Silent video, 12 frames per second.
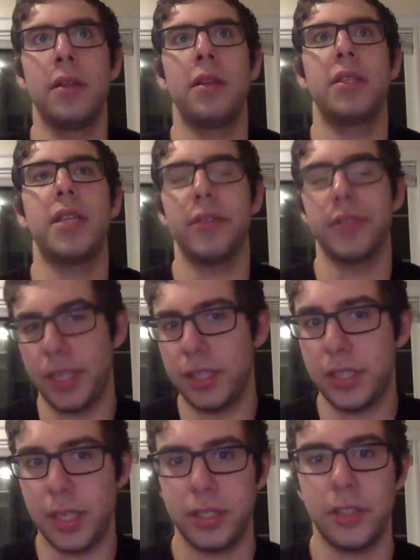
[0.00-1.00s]
sounds like
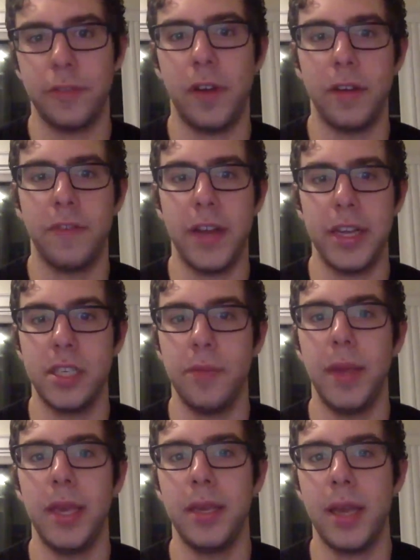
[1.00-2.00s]
such a fun fight to
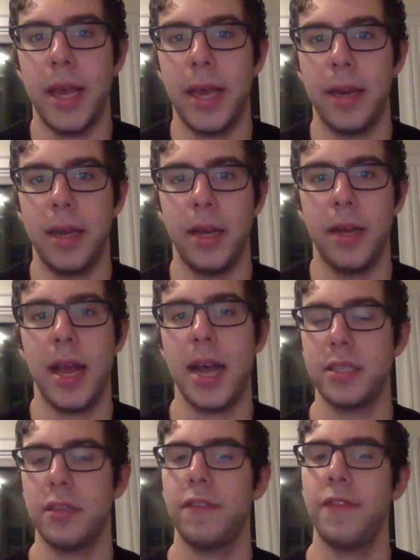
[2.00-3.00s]
me. And
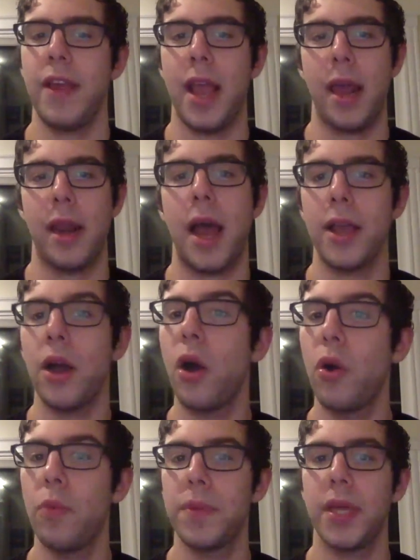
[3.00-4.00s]
as a fan, I
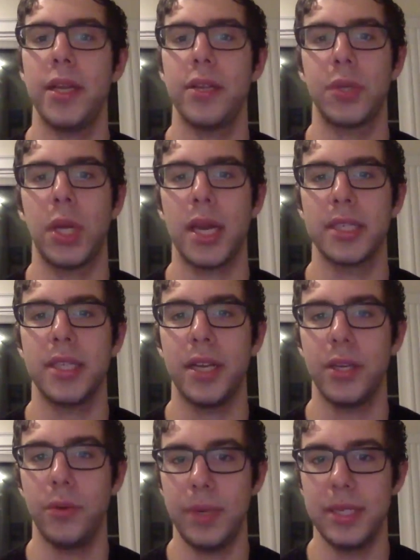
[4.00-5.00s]
hope that Israel
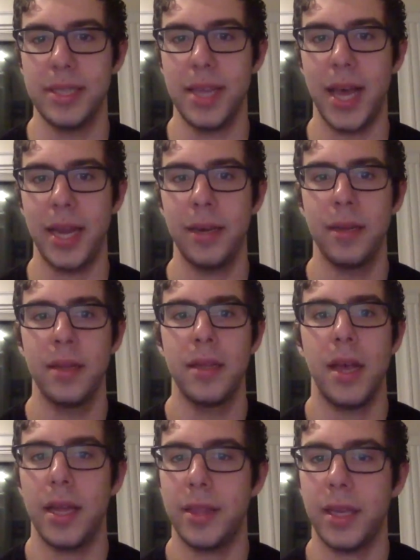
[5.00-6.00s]
Adesanya wins that.
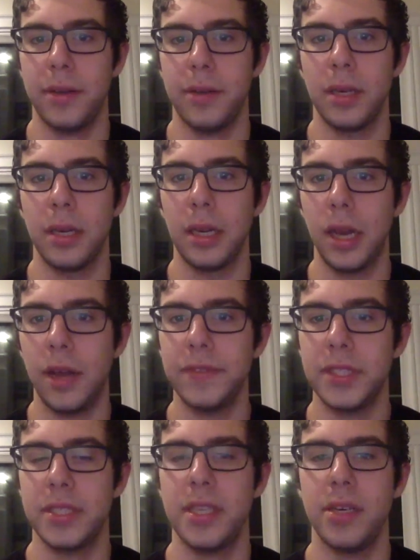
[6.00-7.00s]
I think I'd love
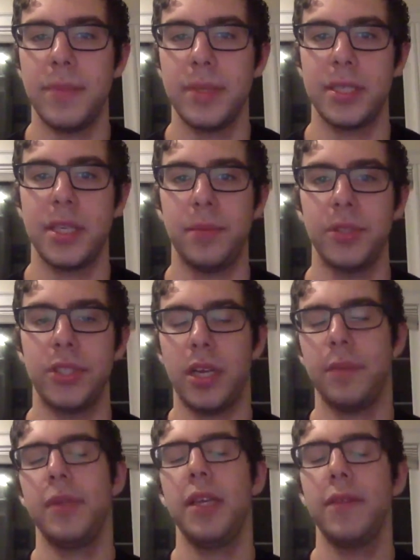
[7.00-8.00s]
to see him as a double
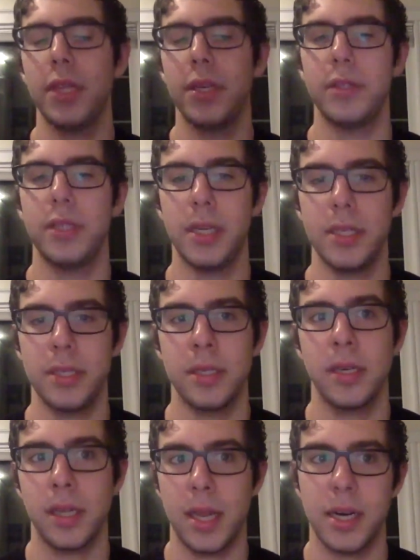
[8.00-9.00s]
champ, even though it does
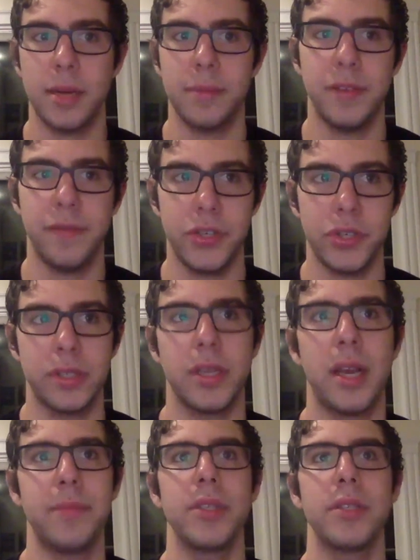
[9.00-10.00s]
clog up divisions.
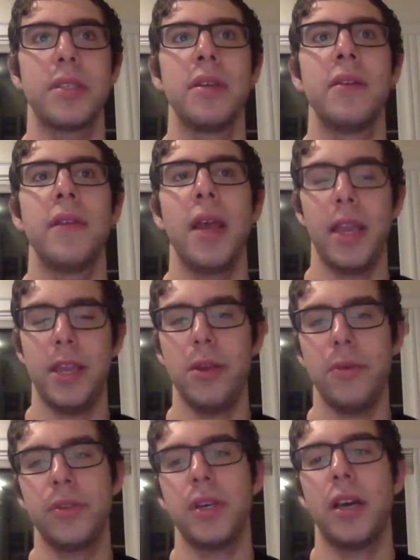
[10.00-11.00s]
I'm just a
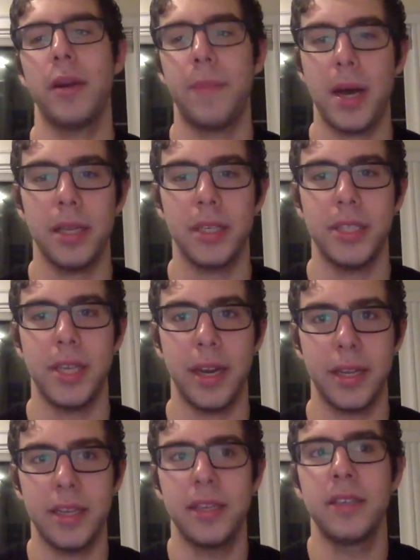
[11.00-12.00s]
huge,
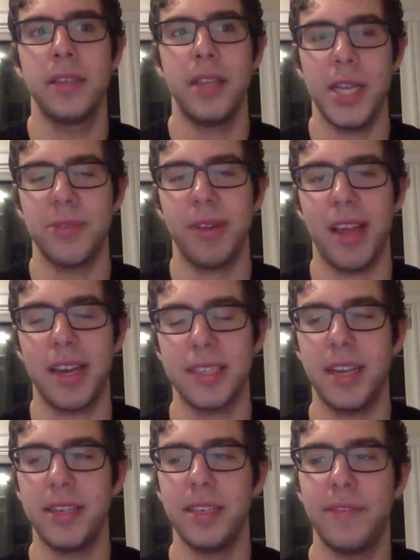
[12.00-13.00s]
unapologetic Israel
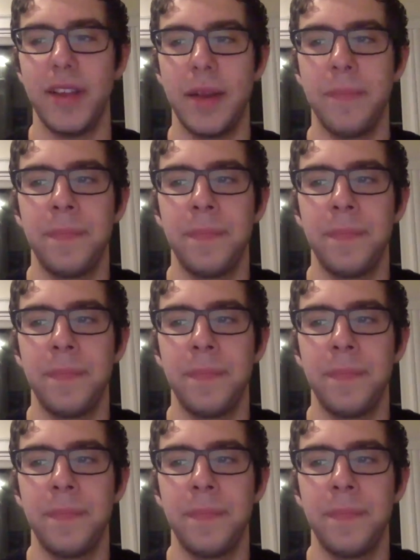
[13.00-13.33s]
Adesanya fan.